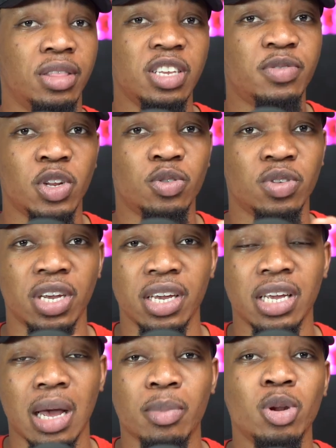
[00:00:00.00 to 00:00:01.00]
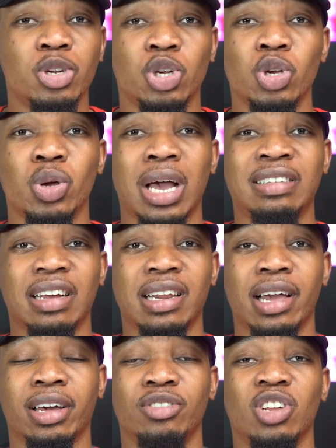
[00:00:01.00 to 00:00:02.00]
In this video today, I'm going to show you
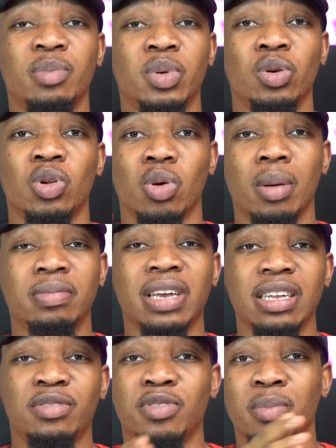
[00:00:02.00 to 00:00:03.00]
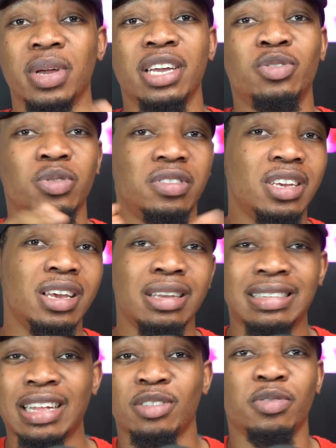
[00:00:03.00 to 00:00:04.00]
exactly how you can actually build your website from A to Z,
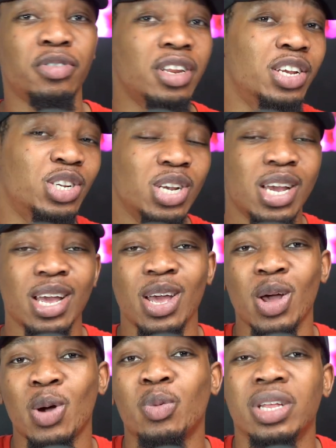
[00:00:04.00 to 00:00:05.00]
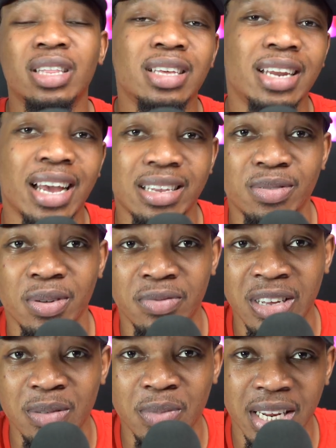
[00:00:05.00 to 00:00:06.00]
start to finish, within the next
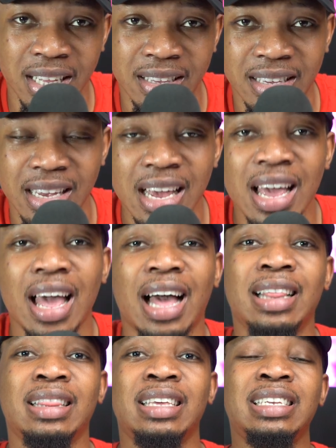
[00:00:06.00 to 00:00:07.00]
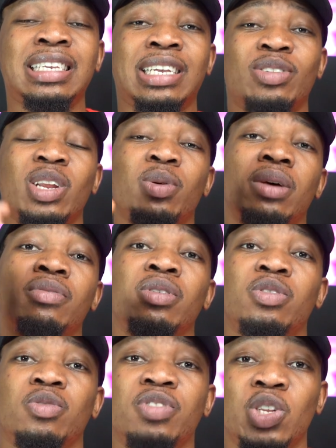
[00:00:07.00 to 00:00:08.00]
fifteen minutes. And this is actually one of
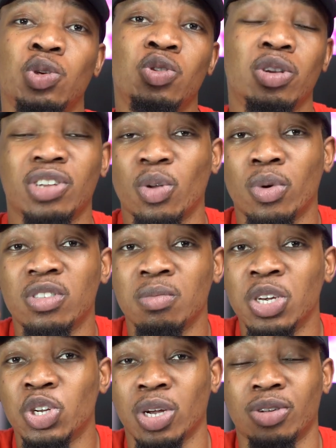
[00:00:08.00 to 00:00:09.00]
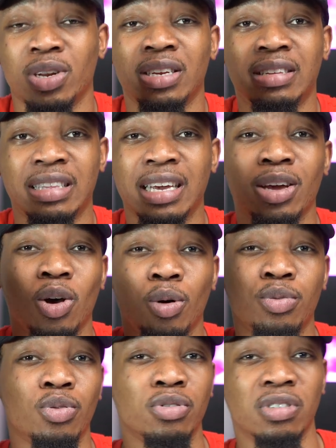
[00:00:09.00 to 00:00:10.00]
those videos you actually want to make sure you actually stay
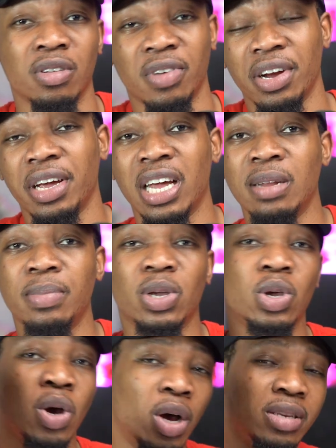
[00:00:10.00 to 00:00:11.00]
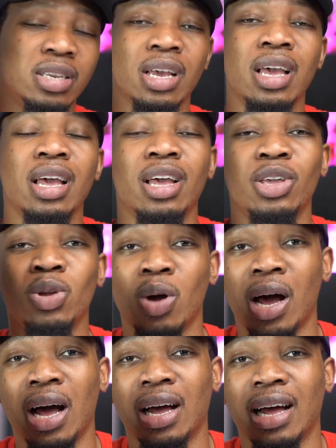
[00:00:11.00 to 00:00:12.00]
all through to the very end, because
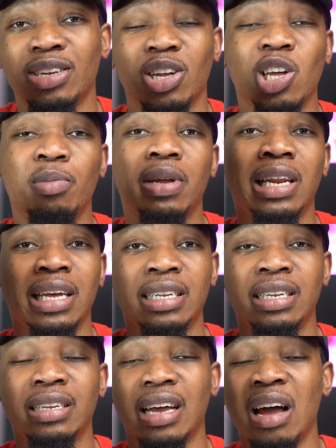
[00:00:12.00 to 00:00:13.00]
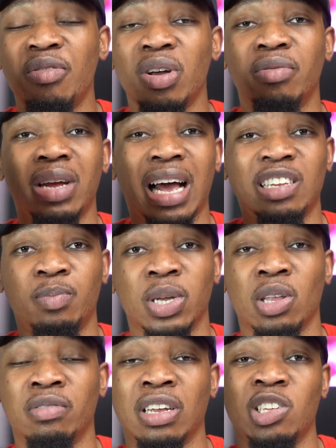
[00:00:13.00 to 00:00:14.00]
you are actually going to be learning every of the
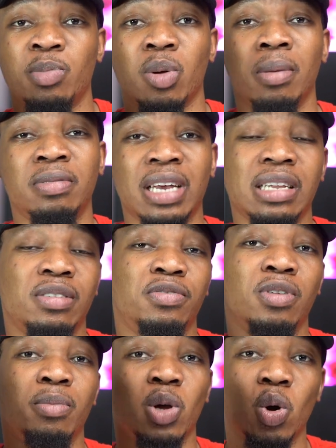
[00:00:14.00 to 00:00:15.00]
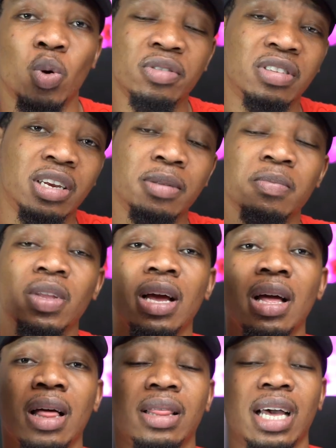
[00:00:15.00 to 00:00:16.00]
aspect of setting up your website, from your hosting
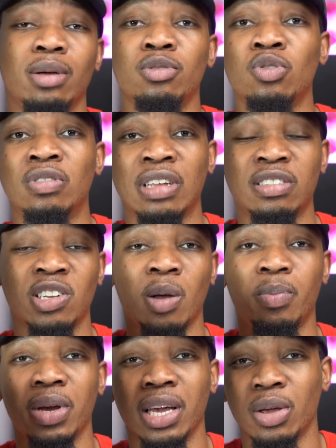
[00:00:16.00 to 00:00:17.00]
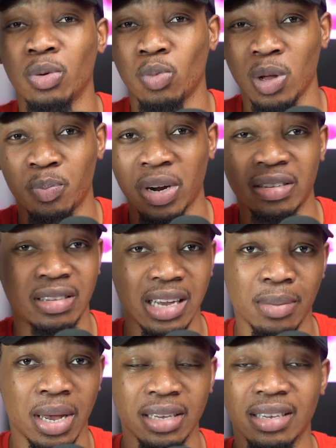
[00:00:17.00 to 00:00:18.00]
down to setting up a WordPress C
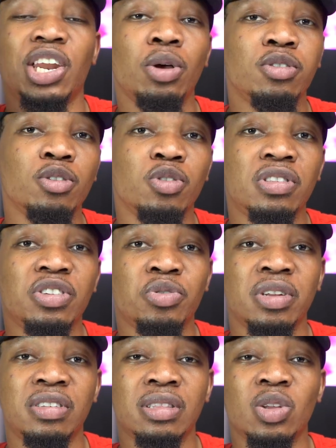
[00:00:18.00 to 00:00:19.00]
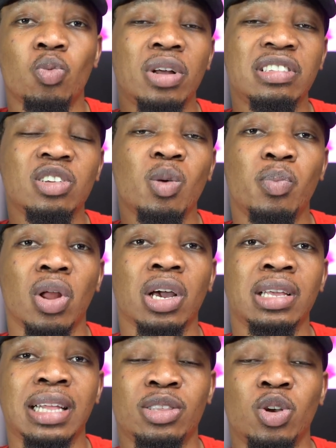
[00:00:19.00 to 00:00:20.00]
M S, and also to integrating the one single
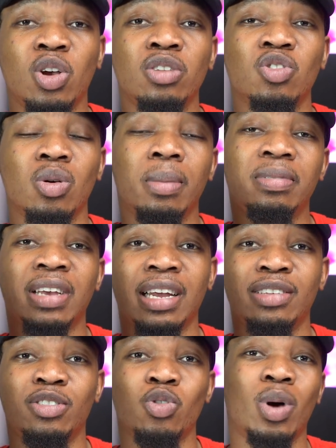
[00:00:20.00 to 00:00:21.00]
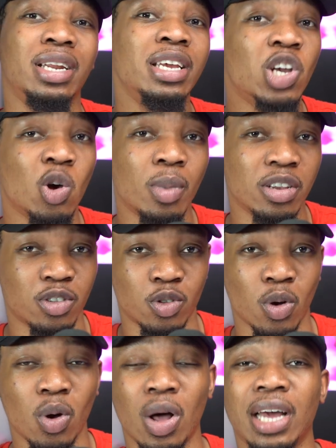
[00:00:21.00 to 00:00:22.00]
plugin that turns your website to an e-commerce
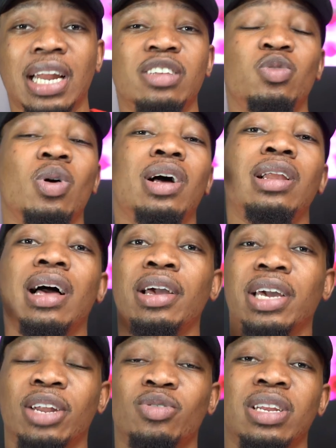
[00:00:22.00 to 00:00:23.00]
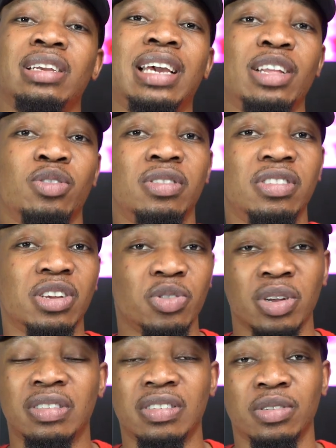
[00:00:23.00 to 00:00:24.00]
store, and as well how you can actually get to
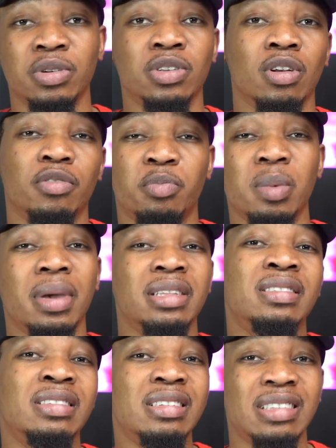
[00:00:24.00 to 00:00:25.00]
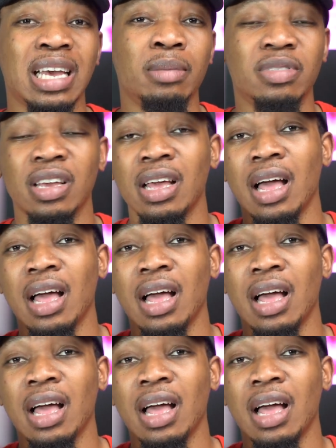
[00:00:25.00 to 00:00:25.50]
integrate series of payment systems